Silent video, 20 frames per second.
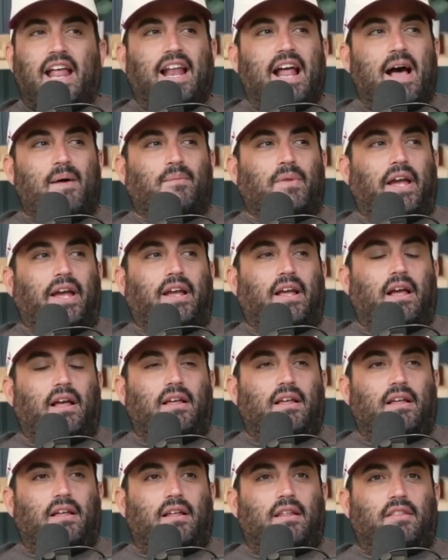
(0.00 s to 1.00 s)
And I'm like,
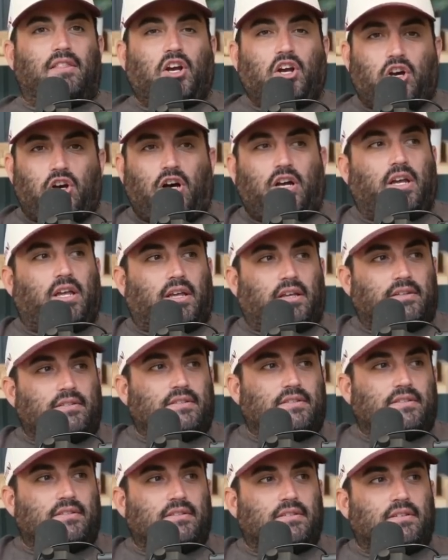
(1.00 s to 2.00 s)
the
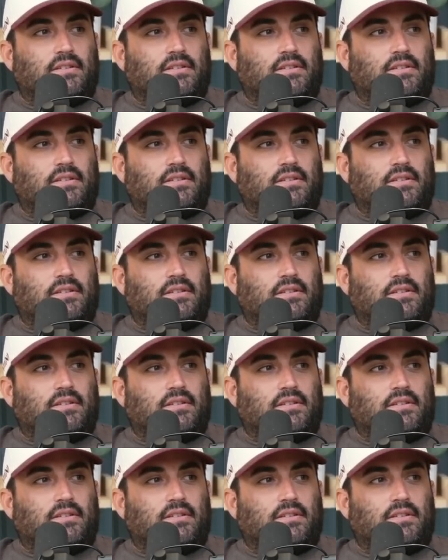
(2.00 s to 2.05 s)
cookies.